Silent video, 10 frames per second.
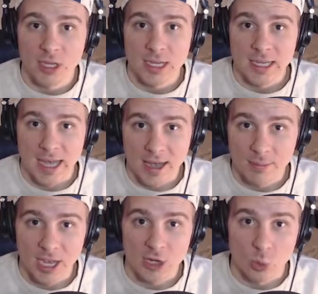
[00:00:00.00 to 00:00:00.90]

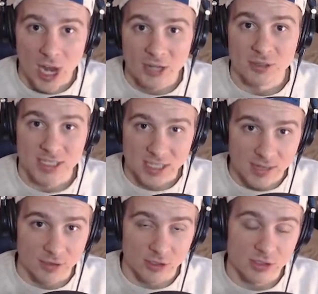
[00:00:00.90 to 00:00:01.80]
Combine wide
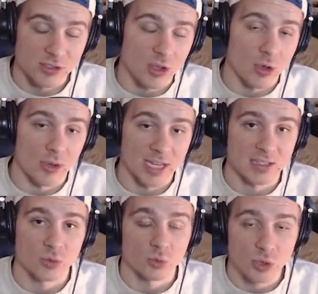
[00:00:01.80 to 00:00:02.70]
receivers, so that's
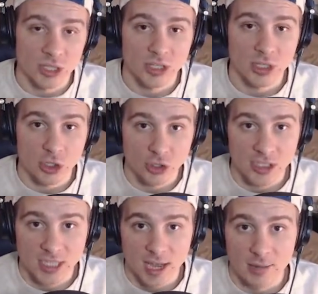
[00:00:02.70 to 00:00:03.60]
a really
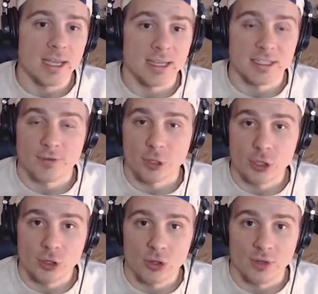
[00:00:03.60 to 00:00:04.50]
good time. And his
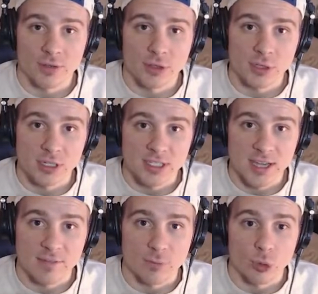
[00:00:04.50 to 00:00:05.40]
vertical of
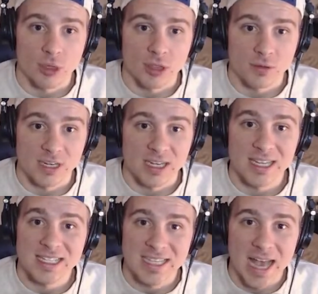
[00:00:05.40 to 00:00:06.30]
37.3,
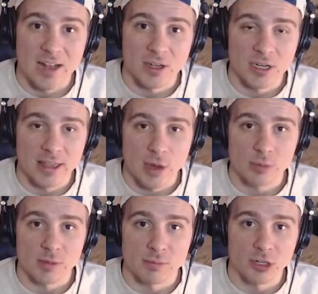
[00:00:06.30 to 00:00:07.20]
solid. That would
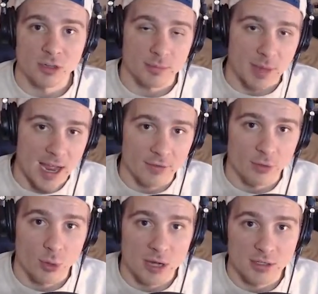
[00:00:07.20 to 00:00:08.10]
be middle of the pack
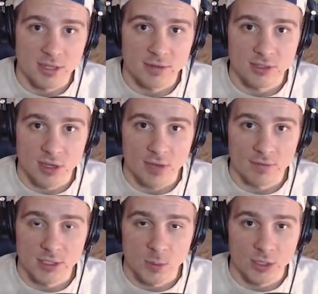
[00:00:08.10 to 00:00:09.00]
for wide receivers of
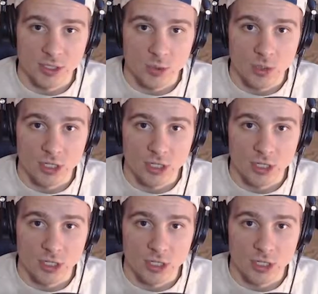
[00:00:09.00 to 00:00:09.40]
the 2020